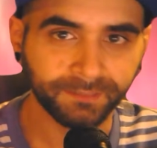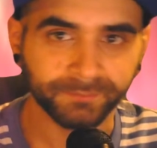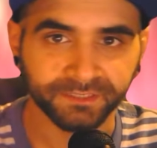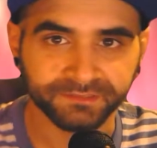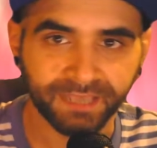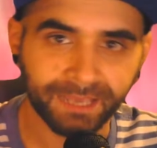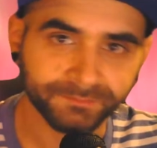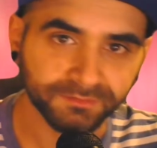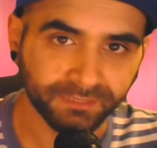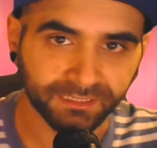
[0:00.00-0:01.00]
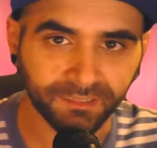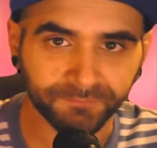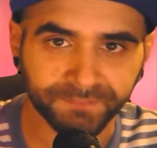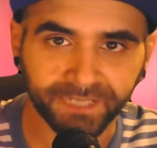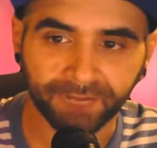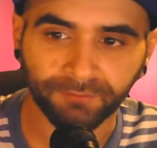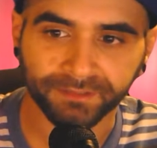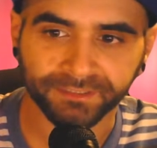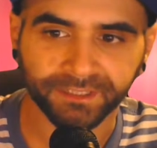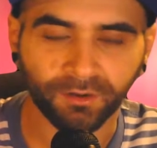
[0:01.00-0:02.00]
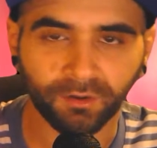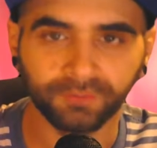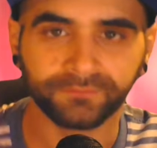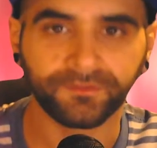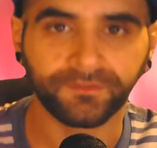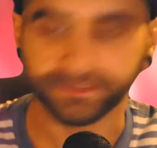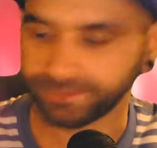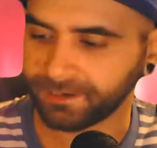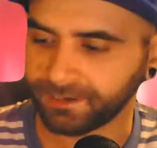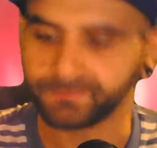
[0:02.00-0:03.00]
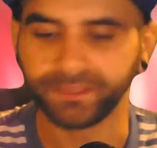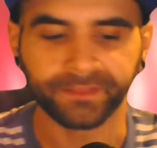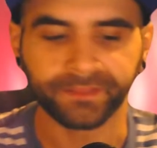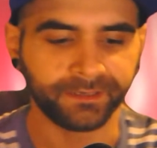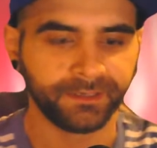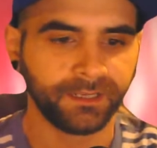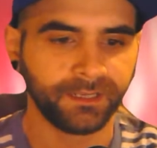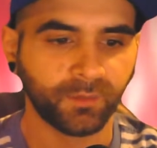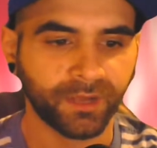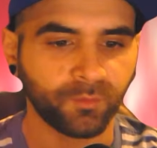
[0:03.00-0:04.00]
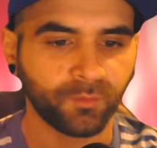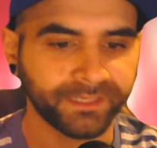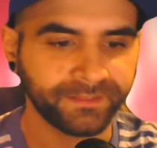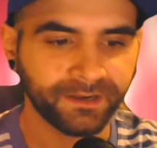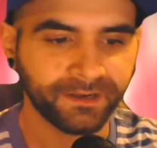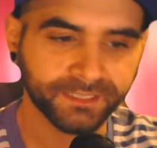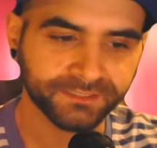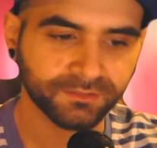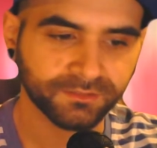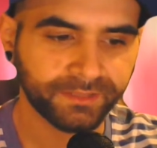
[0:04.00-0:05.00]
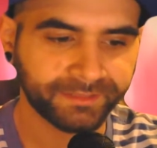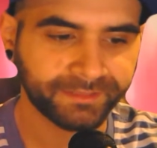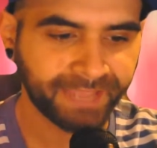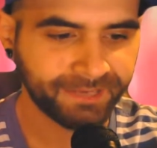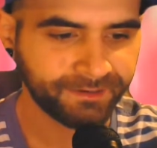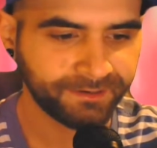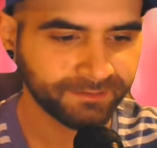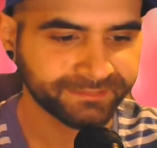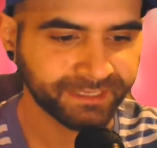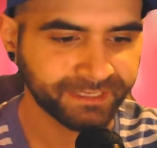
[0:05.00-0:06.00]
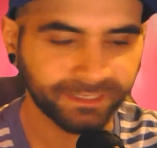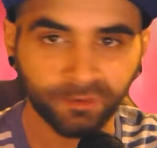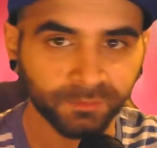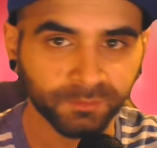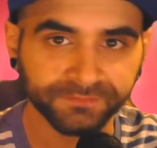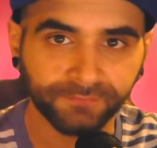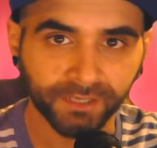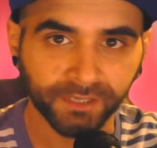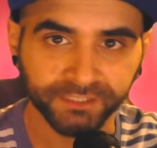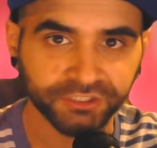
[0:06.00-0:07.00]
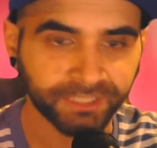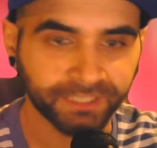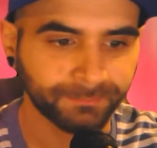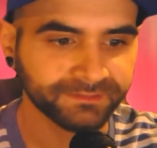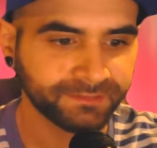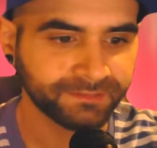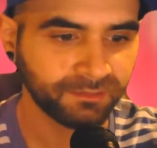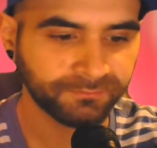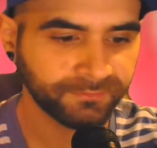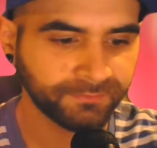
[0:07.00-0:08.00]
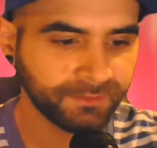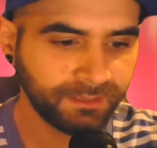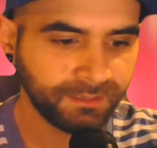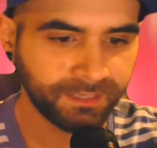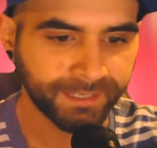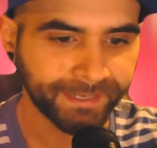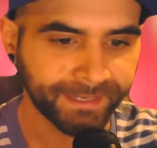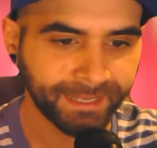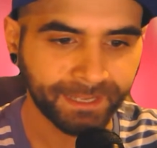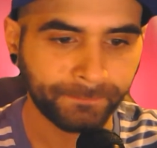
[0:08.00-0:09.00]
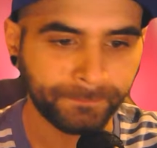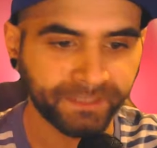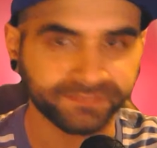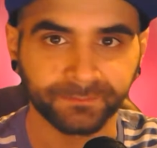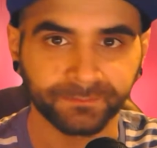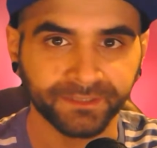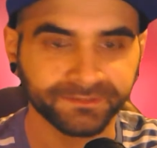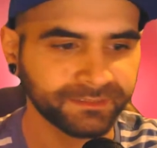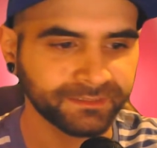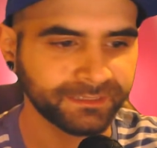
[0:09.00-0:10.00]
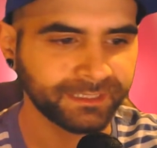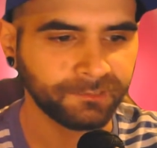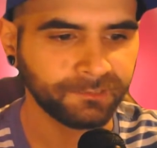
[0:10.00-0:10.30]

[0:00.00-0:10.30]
because I absolutely loved it. I rented it all the fucking time, and then when I went in there and I saw that they had it on sale, I almost fucking shit myself, and I picked it up instantly.